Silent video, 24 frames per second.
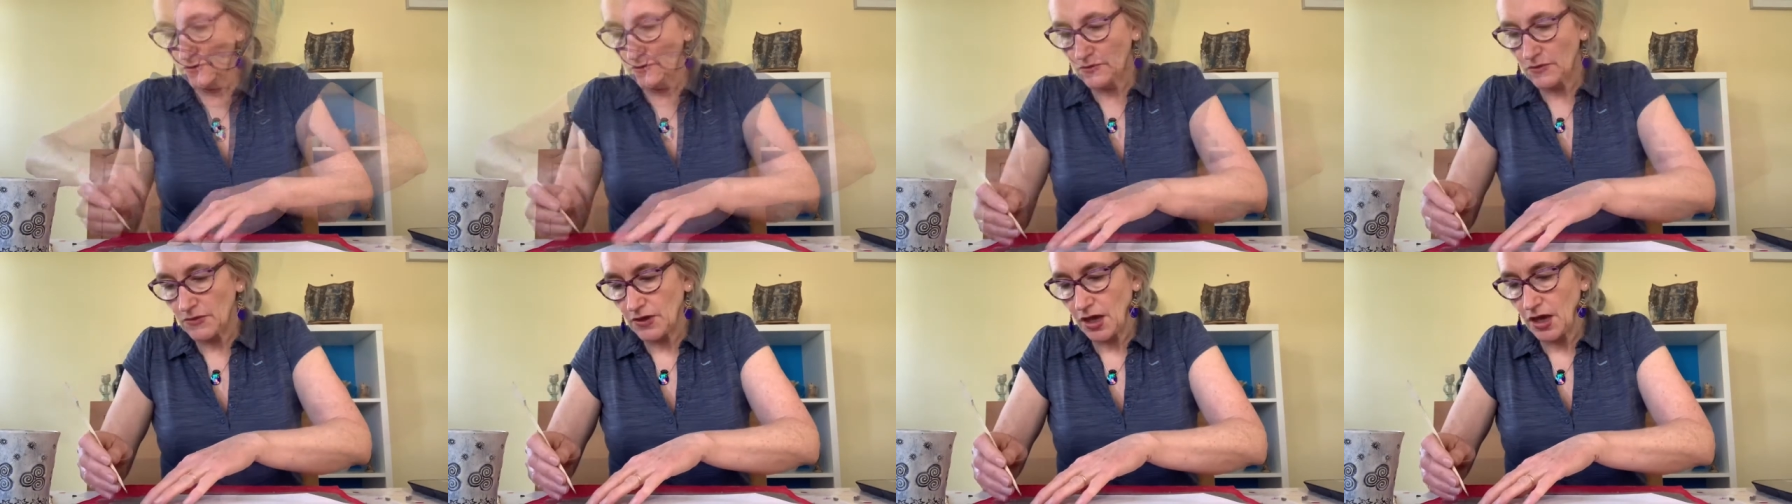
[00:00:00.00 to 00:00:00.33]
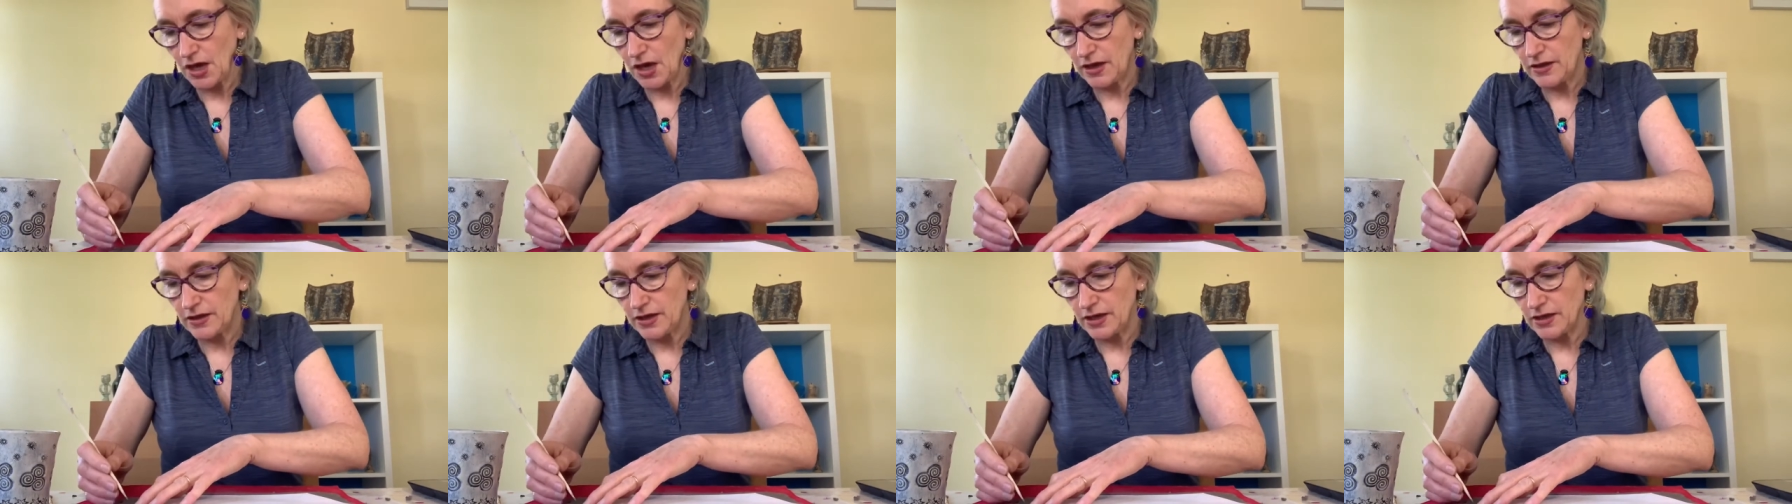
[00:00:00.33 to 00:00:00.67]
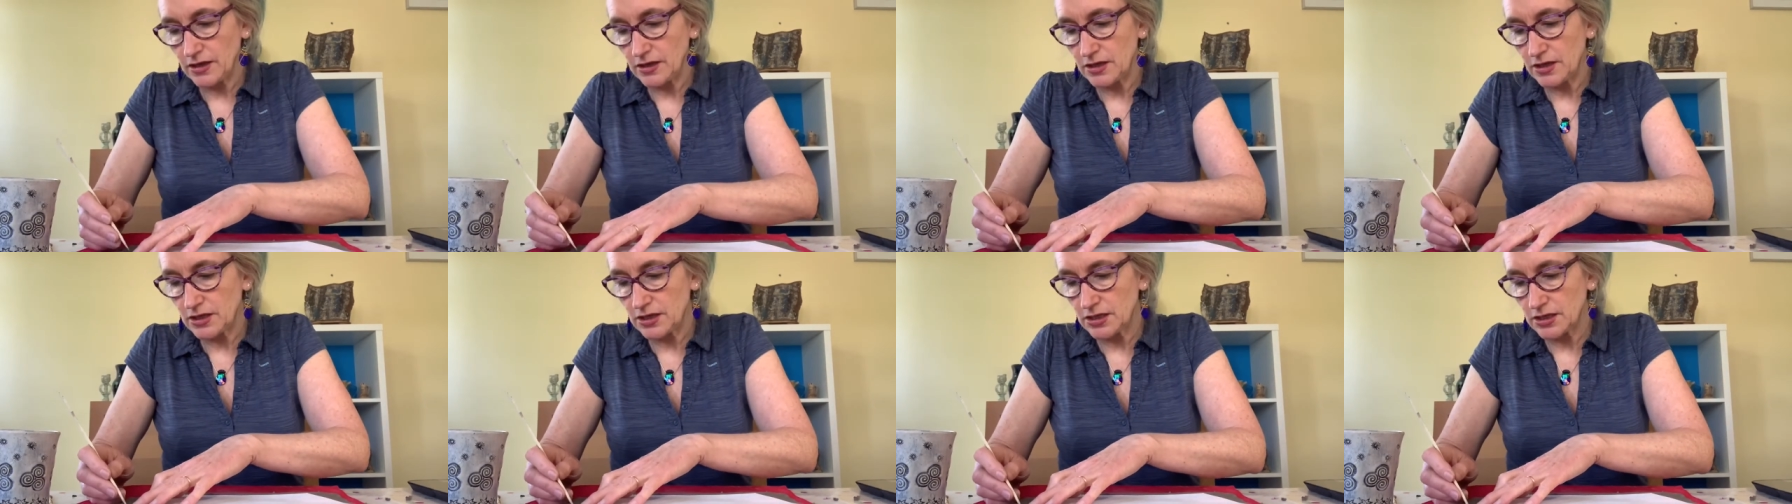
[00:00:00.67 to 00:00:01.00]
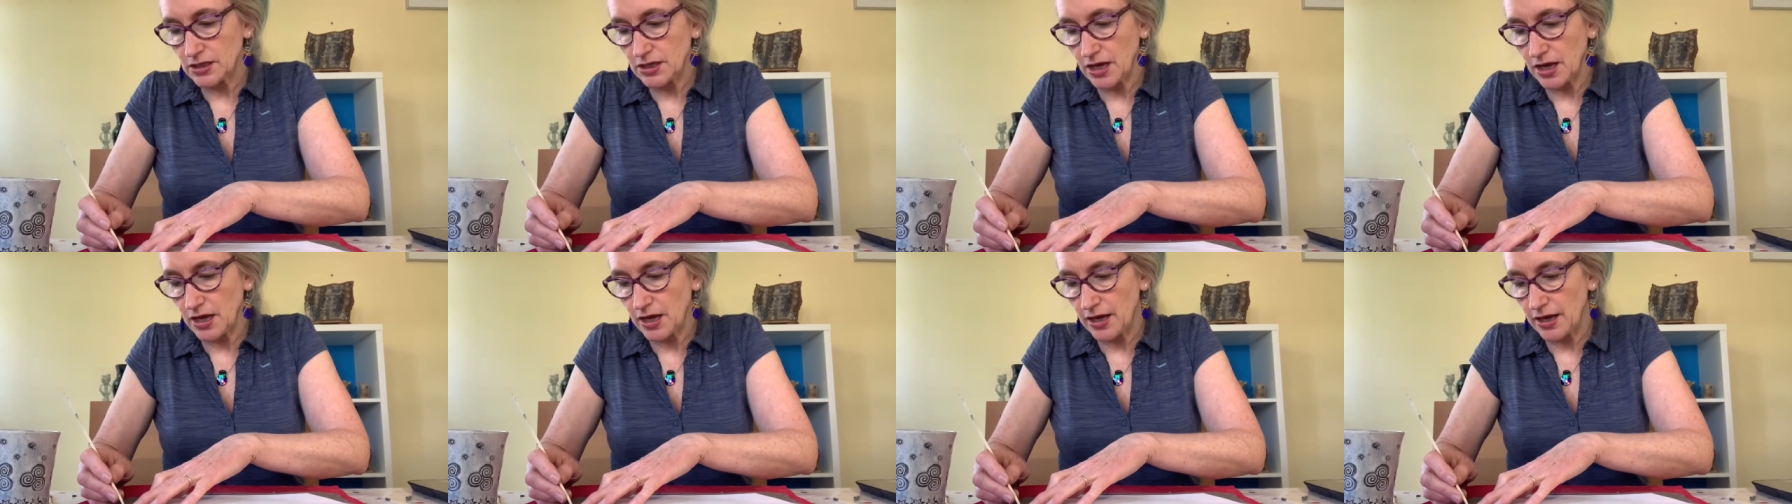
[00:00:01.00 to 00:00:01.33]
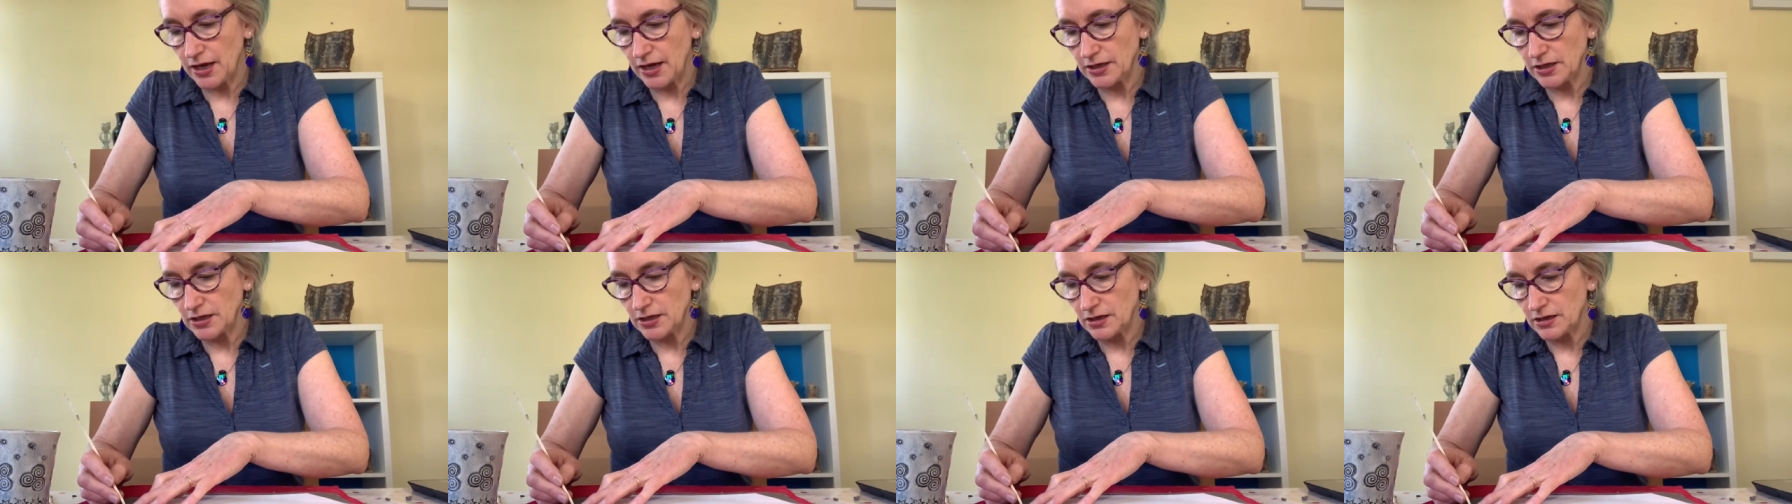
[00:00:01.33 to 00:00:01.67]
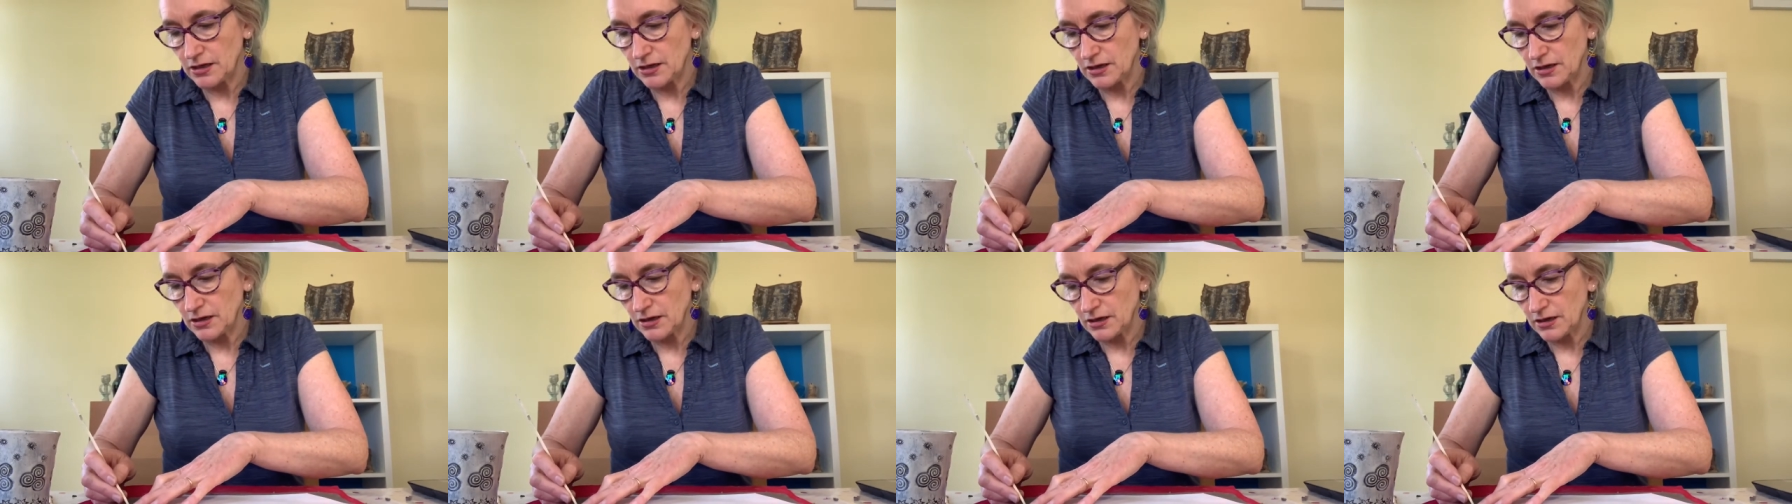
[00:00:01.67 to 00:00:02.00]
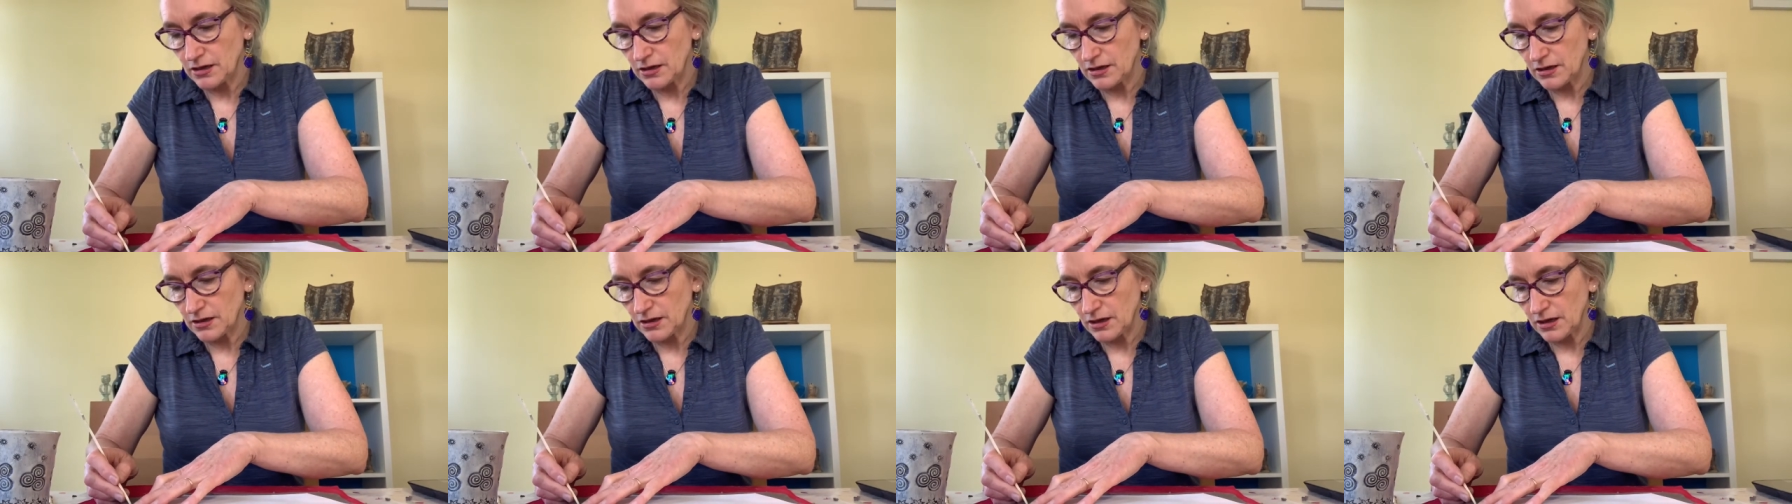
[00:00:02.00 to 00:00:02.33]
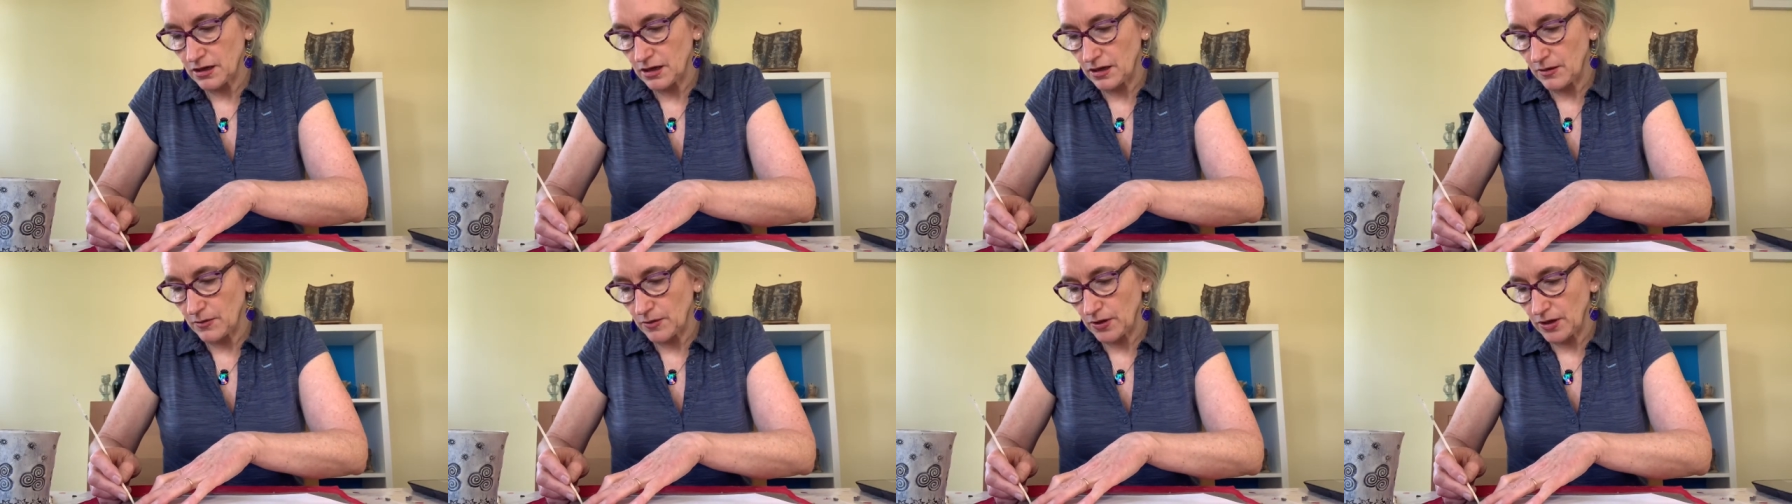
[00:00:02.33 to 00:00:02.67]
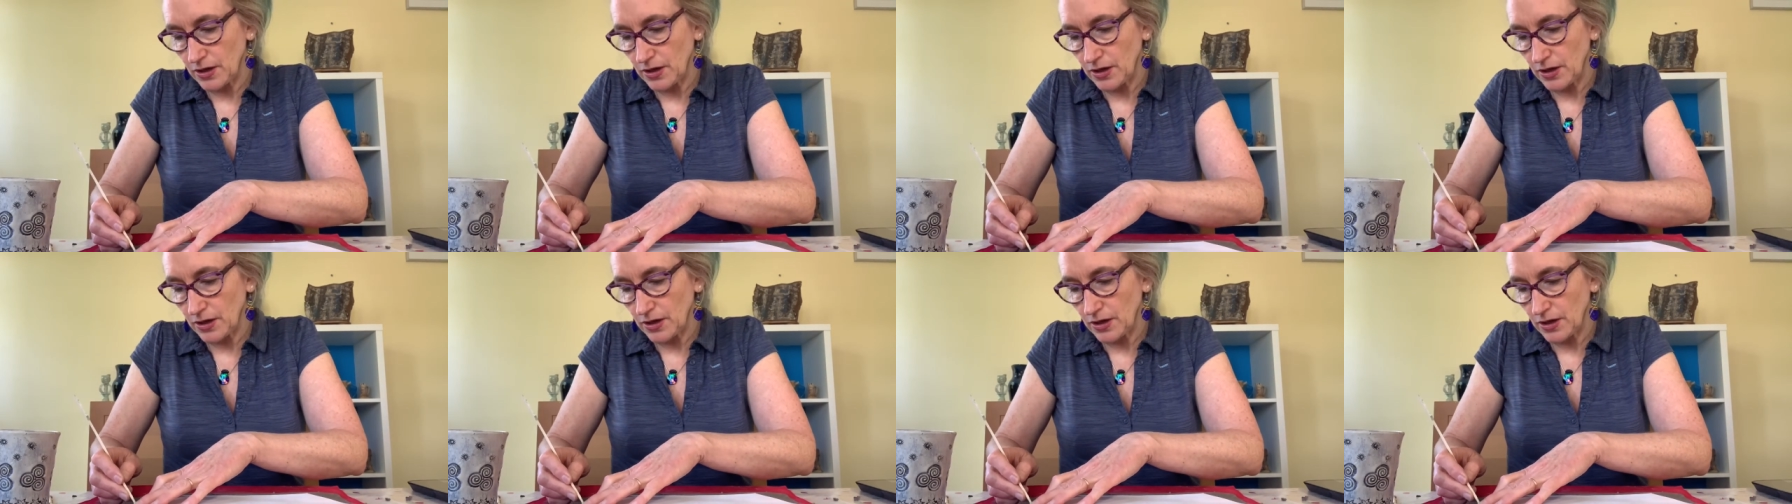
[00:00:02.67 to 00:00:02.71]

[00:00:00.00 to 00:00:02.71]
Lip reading: And then this side, I'm